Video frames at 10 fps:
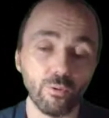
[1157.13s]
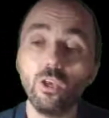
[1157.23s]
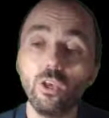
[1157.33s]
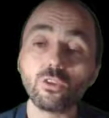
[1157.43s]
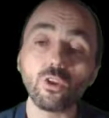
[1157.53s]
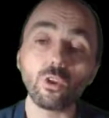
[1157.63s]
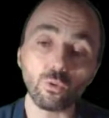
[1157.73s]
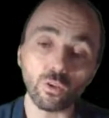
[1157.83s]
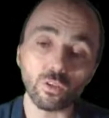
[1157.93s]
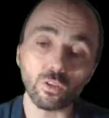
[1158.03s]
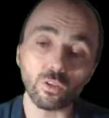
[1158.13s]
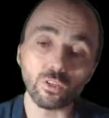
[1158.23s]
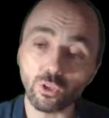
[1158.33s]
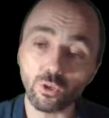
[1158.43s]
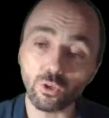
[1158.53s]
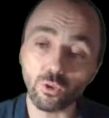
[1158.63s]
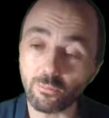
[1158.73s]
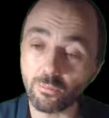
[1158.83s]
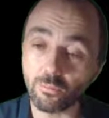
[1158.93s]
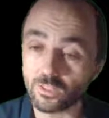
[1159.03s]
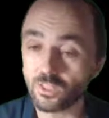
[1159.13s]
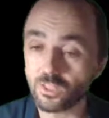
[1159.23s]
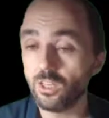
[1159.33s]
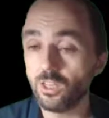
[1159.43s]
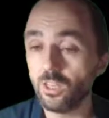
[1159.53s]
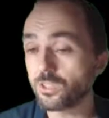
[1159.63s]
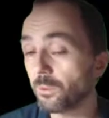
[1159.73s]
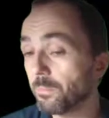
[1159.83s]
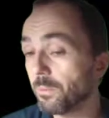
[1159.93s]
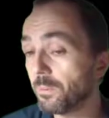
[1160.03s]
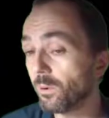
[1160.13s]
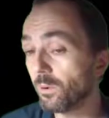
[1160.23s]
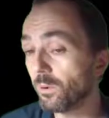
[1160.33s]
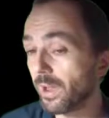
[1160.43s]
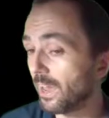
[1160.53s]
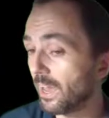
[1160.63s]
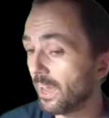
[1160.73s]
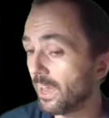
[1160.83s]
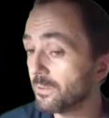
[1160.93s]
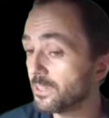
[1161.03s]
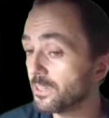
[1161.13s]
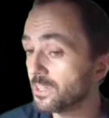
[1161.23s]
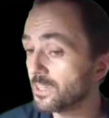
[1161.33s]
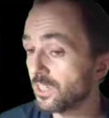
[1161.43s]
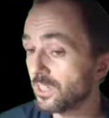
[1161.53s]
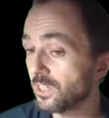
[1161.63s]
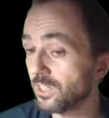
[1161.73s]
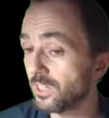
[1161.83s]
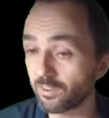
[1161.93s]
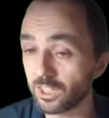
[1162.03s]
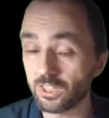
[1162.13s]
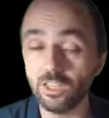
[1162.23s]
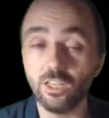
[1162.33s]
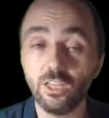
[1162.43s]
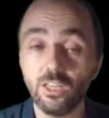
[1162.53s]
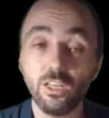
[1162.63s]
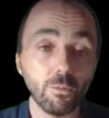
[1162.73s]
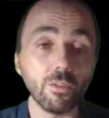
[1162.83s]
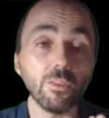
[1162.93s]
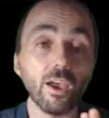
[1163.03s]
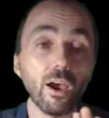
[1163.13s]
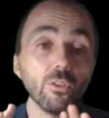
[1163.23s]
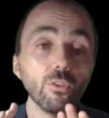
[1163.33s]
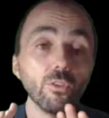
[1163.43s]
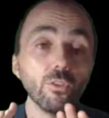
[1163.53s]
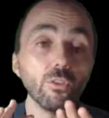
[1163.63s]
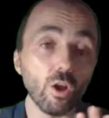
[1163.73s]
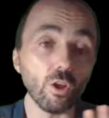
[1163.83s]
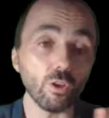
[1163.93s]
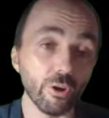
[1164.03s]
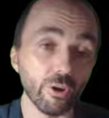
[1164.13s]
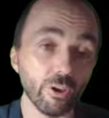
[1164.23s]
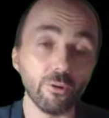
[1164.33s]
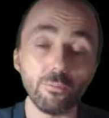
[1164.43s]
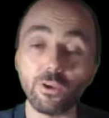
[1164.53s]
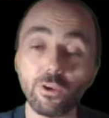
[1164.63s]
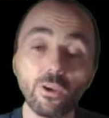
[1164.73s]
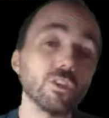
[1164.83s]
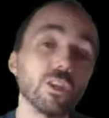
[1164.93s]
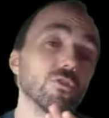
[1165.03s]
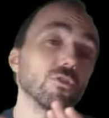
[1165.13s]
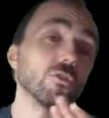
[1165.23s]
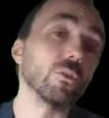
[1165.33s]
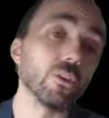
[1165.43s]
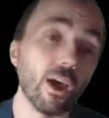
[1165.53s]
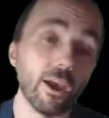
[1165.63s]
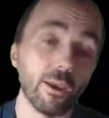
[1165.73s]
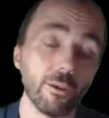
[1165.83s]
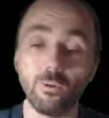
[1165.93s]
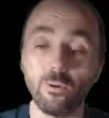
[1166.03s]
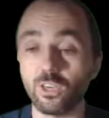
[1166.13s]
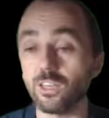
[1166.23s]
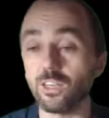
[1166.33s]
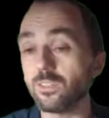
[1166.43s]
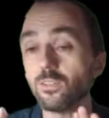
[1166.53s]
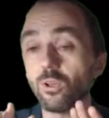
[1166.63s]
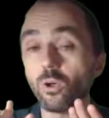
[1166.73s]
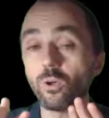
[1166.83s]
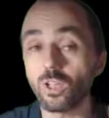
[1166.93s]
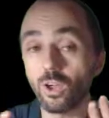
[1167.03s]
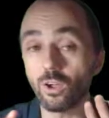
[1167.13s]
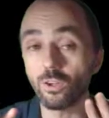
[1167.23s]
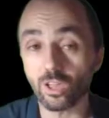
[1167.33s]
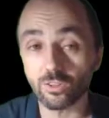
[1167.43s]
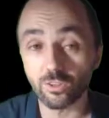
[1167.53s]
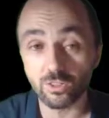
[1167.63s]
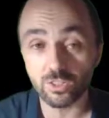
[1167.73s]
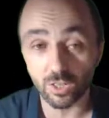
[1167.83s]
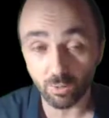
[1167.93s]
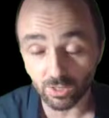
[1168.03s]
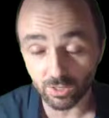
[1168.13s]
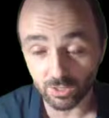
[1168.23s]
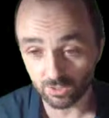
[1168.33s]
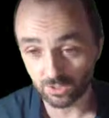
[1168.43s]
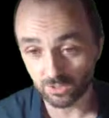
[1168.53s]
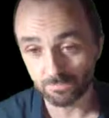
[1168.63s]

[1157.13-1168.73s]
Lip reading: So transaction 1 means some people buy A, B, C, E, F, G. But there are no order here because there's no time. Okay, those are not the sequences.